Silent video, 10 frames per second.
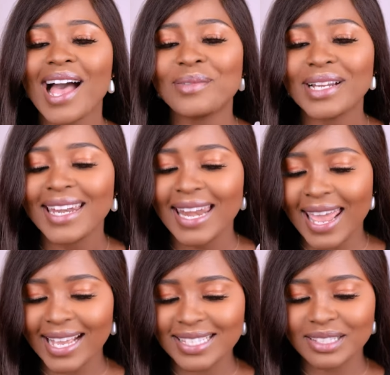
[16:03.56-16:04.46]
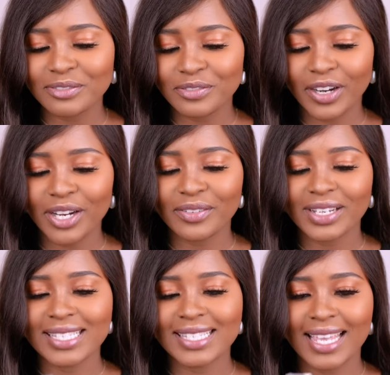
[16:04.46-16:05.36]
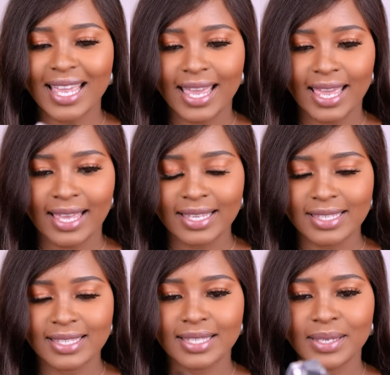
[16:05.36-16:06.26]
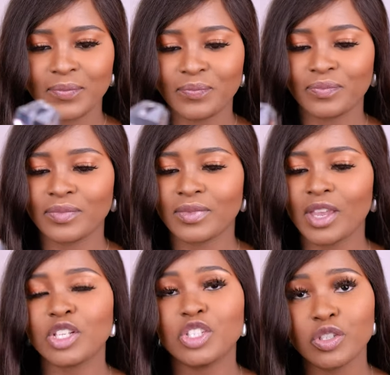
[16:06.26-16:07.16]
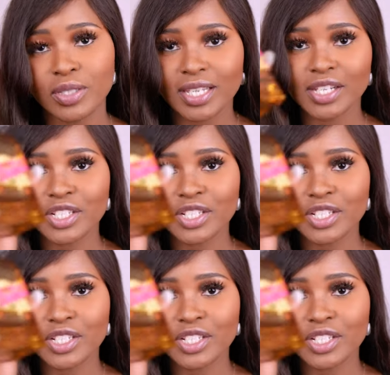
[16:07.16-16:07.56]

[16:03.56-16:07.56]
Our next fragrance is Juicy